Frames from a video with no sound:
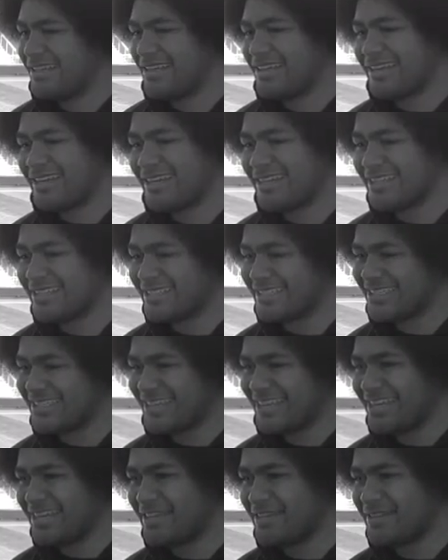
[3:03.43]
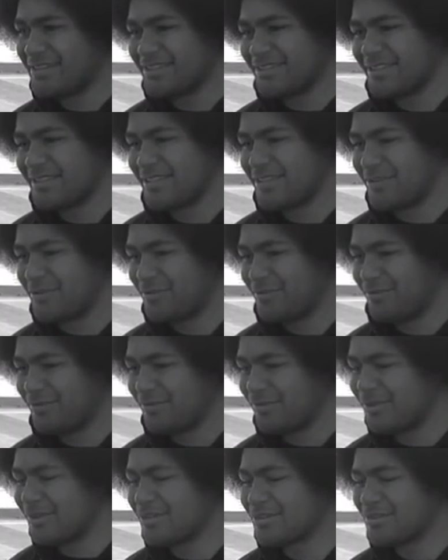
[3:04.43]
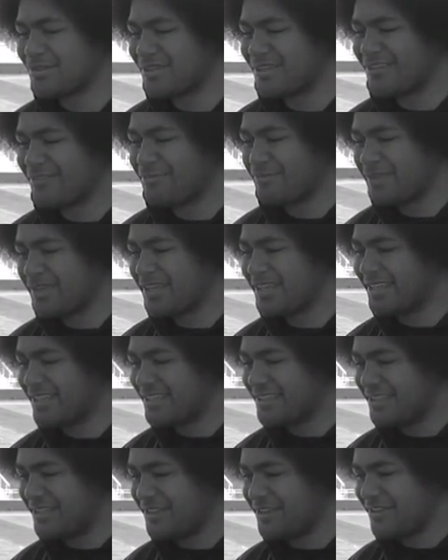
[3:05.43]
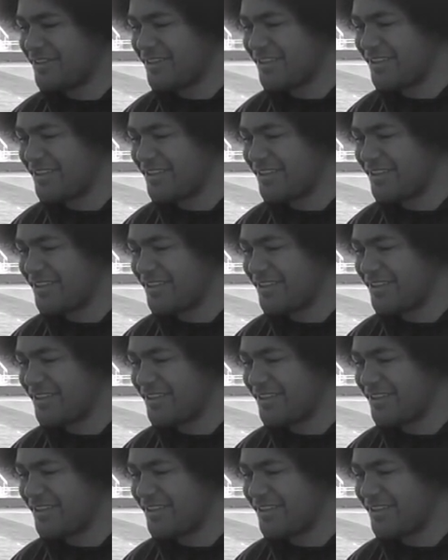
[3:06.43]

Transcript: It's exciting because we also have big hits here